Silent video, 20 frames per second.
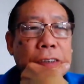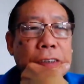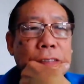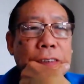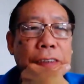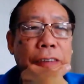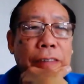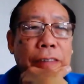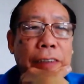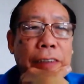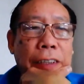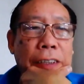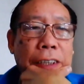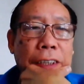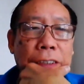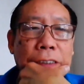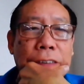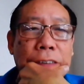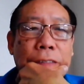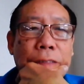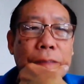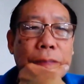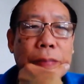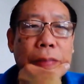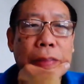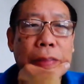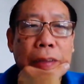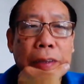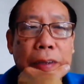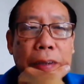the gift is one thing,
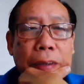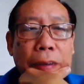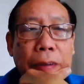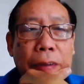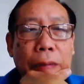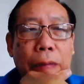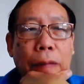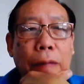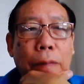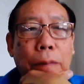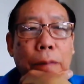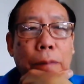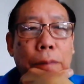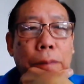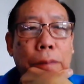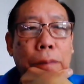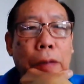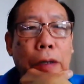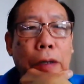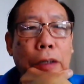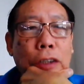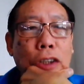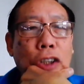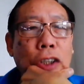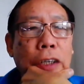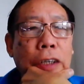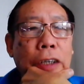but